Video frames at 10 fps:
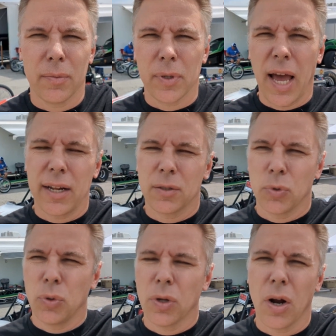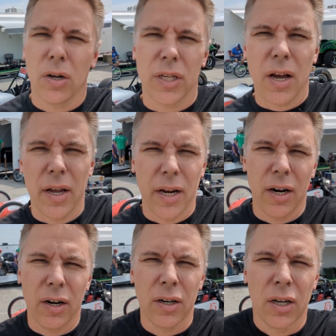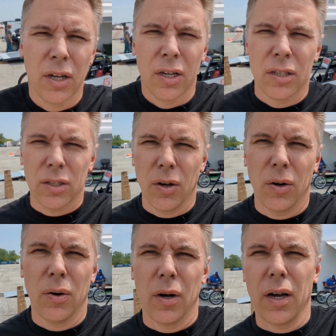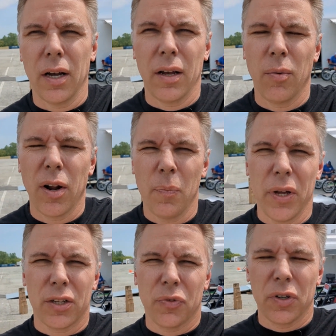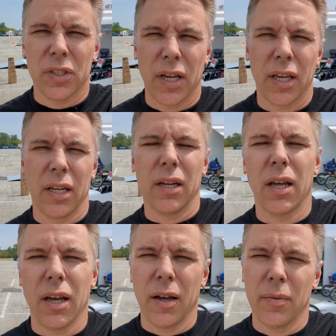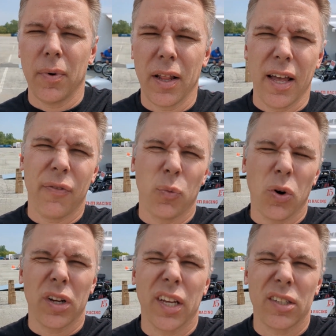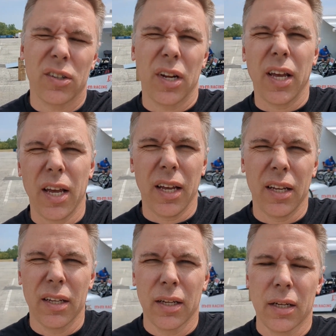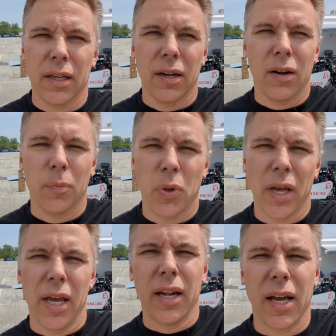Kind of some cool cars out here. So I want to bitch for a second. I left work yesterday, get on a plane.